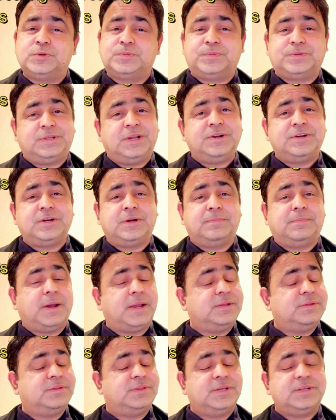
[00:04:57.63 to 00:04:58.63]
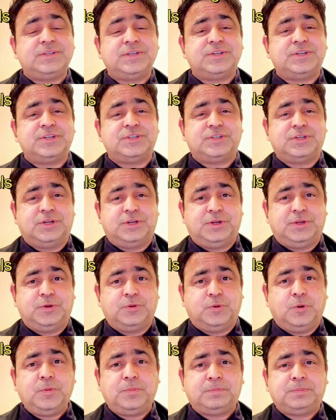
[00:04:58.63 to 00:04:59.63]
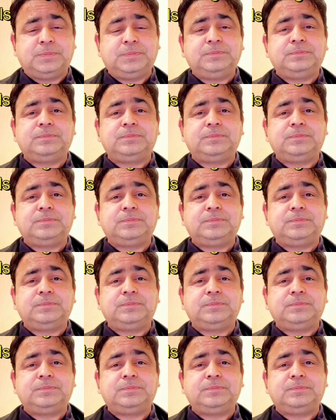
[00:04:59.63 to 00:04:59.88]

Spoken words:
presented by Desi teacher in Europe.